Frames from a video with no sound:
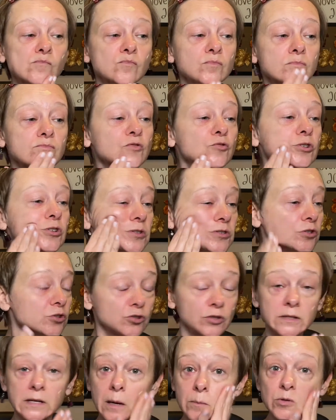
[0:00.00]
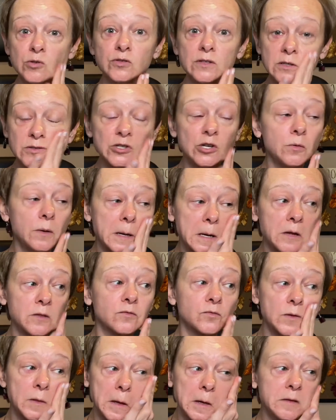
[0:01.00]
Of course, usually I'm using two hands
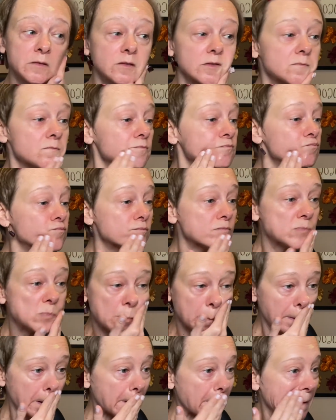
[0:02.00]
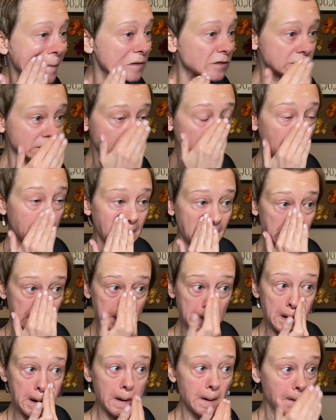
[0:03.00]
for this, but I'll just come in,